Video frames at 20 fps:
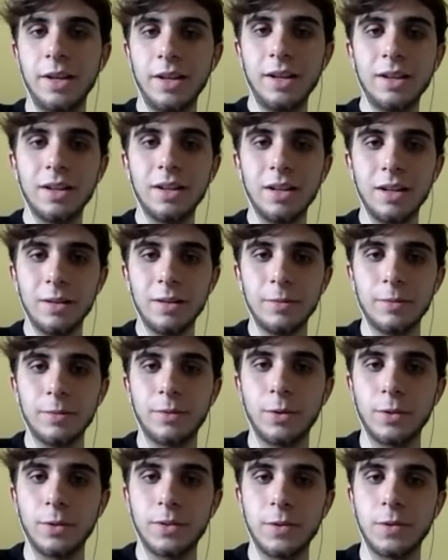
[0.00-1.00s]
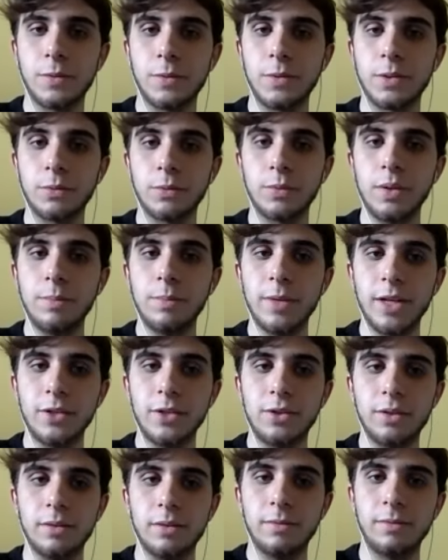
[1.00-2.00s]
Of course, this was a
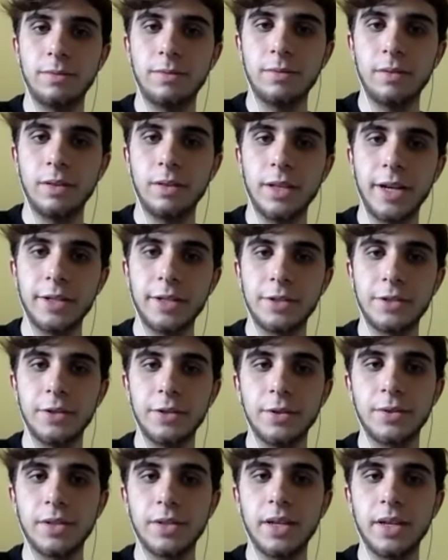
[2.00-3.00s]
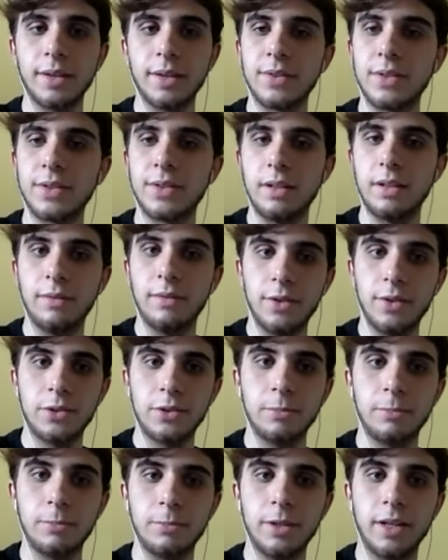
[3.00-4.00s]
rematch of last year's AFC
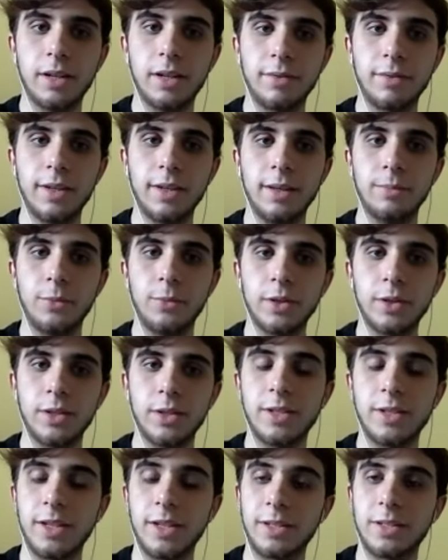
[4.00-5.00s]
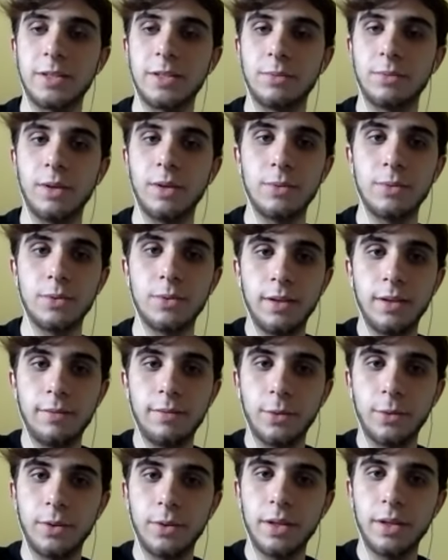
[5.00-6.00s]
divisional playoff game where the Texans were up
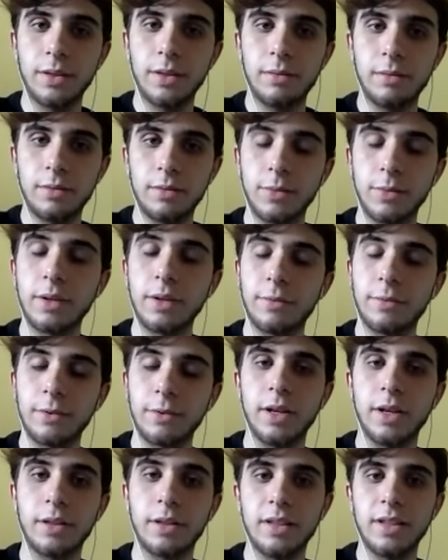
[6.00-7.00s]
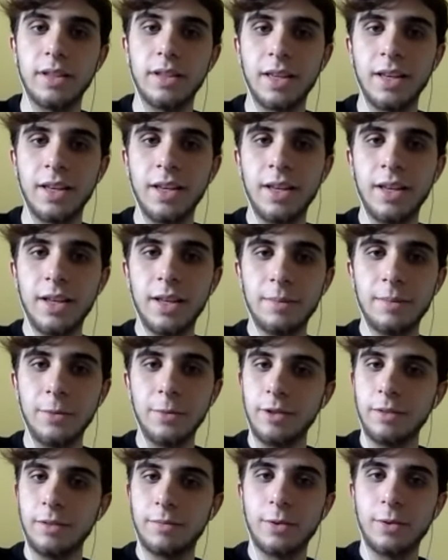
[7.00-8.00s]
24 nothing.
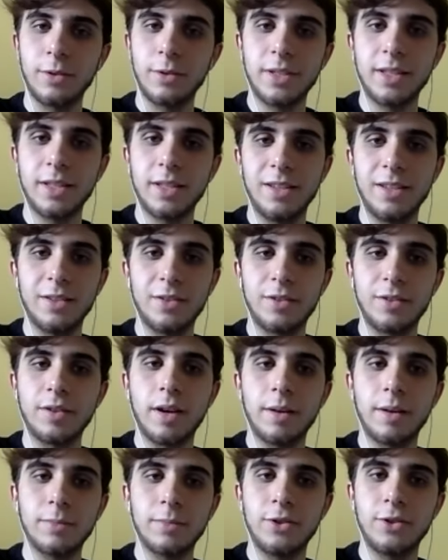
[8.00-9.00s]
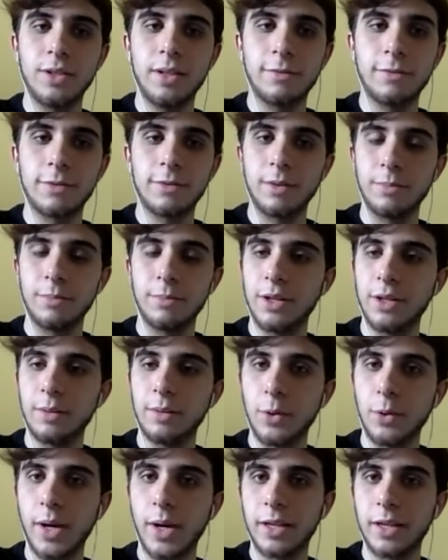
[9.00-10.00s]
But of course, that didn't stop the Chiefs from their
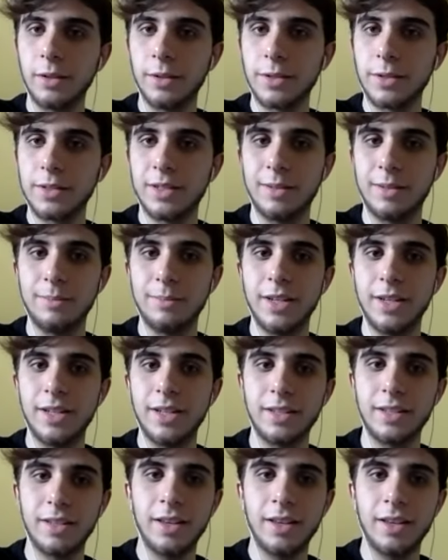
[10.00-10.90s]
miraculous comeback